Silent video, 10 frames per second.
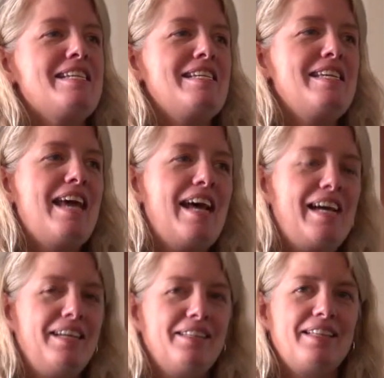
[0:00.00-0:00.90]

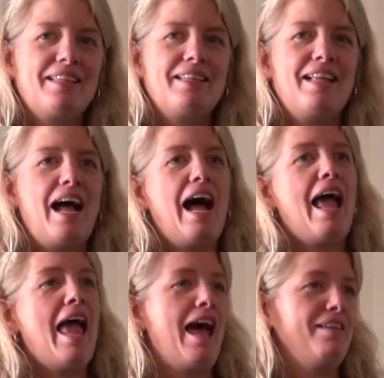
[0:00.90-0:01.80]
yeah,
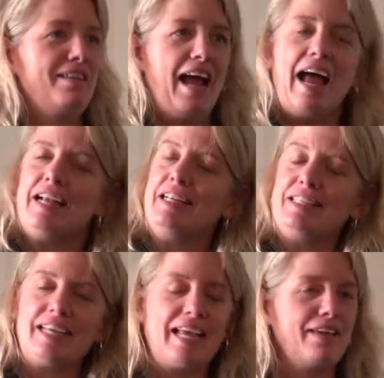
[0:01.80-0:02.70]
I
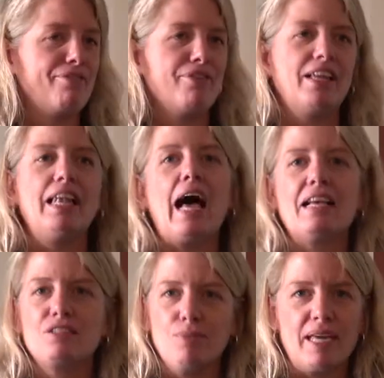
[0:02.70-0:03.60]
didn't take it for the
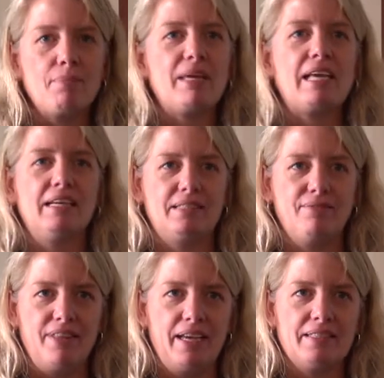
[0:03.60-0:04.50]
last week because
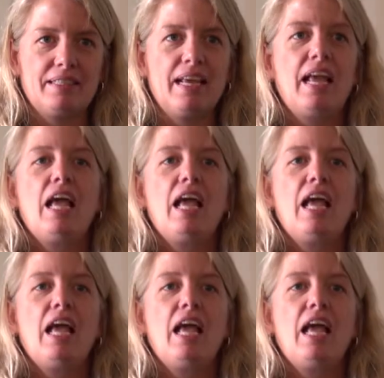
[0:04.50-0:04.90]
of this.